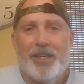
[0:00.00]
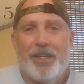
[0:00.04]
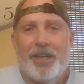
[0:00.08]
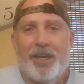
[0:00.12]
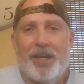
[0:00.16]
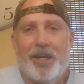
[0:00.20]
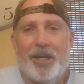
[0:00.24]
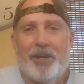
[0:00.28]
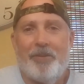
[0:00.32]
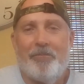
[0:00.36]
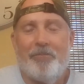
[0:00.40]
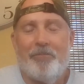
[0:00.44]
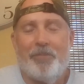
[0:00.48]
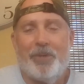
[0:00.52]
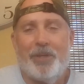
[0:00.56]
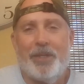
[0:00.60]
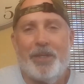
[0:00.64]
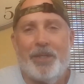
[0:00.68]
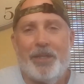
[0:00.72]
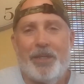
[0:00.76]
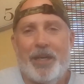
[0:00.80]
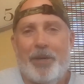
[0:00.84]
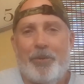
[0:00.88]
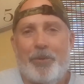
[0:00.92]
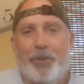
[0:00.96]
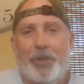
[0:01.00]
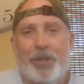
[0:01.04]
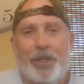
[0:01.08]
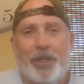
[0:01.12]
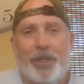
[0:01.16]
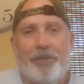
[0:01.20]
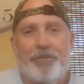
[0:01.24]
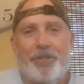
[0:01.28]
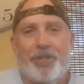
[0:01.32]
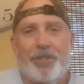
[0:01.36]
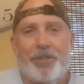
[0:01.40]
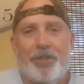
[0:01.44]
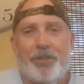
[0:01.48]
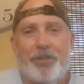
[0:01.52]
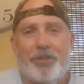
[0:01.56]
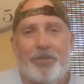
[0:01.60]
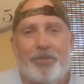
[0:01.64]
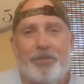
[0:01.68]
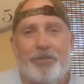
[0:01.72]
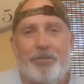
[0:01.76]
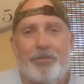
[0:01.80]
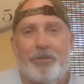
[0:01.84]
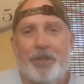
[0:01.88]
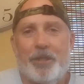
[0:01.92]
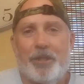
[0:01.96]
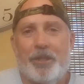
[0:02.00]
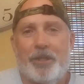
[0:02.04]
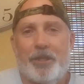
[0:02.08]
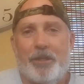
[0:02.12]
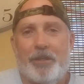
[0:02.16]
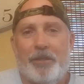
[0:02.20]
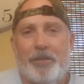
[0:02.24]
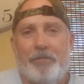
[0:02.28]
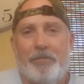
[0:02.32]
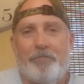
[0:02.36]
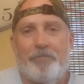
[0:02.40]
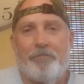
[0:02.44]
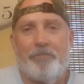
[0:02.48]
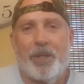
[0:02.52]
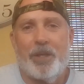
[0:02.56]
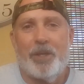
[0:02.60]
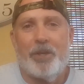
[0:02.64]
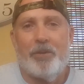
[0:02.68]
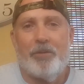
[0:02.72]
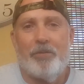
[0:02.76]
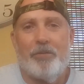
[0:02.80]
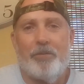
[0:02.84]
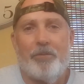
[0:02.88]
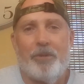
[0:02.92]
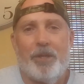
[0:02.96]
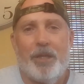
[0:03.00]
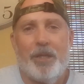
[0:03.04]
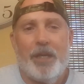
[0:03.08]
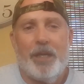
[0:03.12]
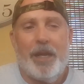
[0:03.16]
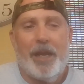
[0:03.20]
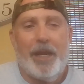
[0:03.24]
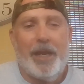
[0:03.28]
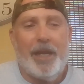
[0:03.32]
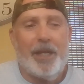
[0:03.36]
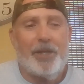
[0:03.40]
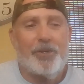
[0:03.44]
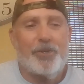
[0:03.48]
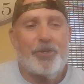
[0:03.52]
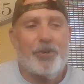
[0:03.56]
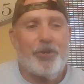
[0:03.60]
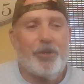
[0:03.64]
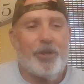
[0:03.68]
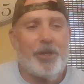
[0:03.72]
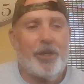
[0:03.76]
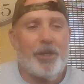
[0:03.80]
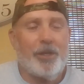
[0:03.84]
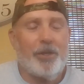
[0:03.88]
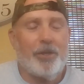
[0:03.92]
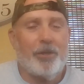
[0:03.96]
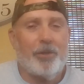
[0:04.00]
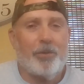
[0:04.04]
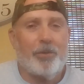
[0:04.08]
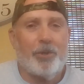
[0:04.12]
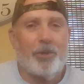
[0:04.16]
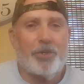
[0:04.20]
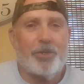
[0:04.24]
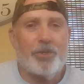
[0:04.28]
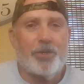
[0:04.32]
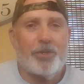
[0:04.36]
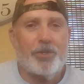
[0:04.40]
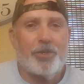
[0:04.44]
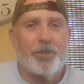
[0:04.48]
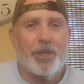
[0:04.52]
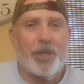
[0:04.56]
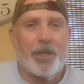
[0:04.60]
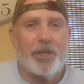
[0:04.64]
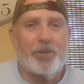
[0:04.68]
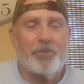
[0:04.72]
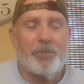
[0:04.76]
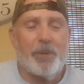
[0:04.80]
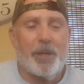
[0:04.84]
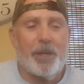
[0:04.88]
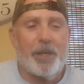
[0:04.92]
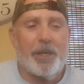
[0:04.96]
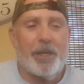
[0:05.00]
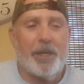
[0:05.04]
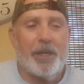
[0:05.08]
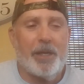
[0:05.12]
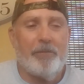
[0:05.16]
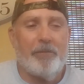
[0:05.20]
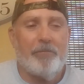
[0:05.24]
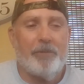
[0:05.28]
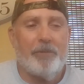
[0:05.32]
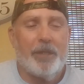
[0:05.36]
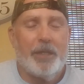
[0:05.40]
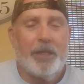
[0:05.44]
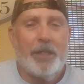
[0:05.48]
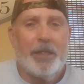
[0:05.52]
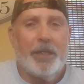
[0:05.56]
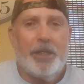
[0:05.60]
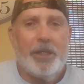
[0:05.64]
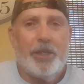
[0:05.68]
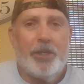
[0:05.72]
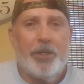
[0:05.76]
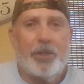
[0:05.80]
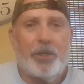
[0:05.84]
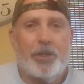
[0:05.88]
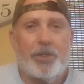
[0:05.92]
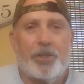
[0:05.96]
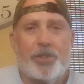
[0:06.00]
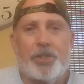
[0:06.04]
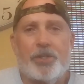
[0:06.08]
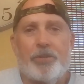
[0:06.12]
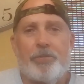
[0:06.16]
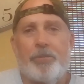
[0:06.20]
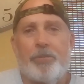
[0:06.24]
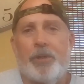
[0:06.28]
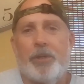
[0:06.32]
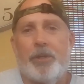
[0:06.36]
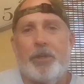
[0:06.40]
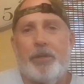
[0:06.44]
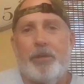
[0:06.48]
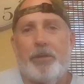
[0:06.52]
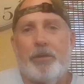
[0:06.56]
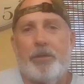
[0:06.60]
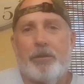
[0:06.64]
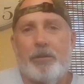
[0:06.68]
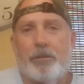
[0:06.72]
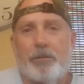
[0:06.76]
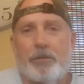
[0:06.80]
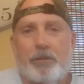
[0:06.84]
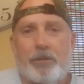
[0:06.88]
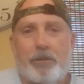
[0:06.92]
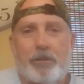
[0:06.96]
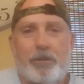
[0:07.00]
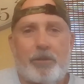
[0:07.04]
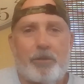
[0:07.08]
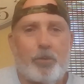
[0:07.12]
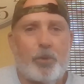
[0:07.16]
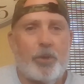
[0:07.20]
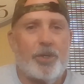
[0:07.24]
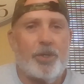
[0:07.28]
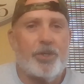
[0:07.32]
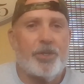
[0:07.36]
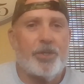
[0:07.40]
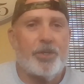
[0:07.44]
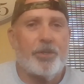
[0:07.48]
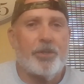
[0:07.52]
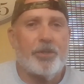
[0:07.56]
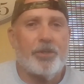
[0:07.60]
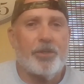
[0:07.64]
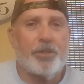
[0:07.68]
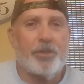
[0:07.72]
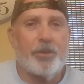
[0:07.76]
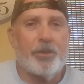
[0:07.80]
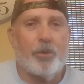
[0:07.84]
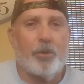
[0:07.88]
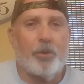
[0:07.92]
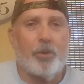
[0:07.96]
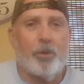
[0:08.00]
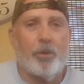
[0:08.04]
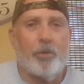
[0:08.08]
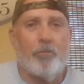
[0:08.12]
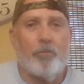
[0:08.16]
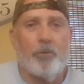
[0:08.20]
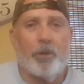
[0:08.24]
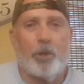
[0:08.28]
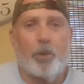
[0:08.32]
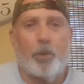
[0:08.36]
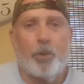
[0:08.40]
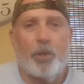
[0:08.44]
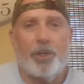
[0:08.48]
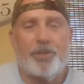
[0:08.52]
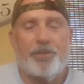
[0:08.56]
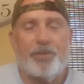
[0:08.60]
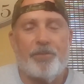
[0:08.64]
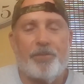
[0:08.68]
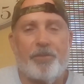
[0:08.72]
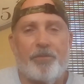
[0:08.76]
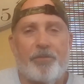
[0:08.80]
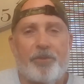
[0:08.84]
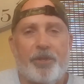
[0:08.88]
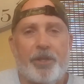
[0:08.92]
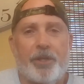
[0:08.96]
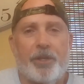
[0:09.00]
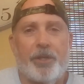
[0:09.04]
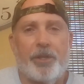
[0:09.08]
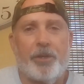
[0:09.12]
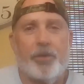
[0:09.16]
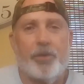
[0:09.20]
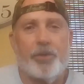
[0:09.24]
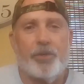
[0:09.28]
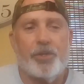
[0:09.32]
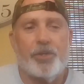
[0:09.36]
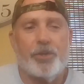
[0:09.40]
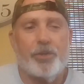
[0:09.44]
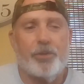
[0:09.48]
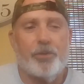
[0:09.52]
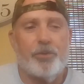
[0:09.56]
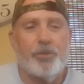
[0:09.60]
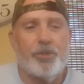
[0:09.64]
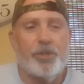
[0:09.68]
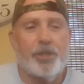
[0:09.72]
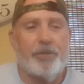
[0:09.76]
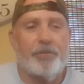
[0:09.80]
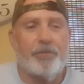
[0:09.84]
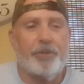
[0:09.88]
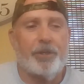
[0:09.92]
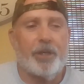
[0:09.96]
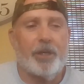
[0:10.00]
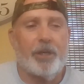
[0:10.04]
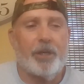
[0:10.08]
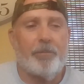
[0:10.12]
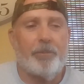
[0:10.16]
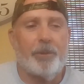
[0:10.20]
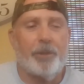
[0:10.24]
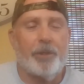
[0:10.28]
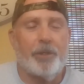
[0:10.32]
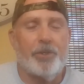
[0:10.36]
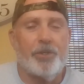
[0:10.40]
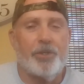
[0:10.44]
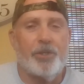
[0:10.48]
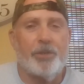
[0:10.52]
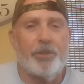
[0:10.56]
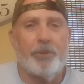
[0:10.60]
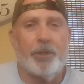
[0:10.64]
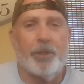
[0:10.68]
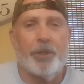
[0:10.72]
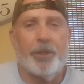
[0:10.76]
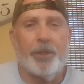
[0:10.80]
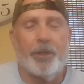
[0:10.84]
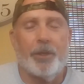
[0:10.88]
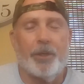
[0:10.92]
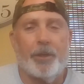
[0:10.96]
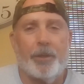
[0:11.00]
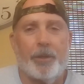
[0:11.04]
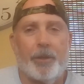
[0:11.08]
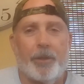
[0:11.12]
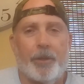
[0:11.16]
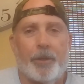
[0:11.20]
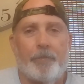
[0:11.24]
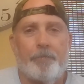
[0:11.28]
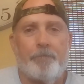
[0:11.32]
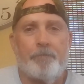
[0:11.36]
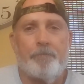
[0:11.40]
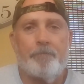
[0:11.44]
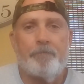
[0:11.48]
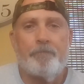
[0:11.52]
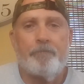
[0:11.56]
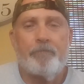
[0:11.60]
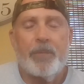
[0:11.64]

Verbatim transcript: Um, but I would love to, uh, you know, answer any other questions you guys might have. You can submit your questions or requests for videos to jeffkoppel at gmail.com.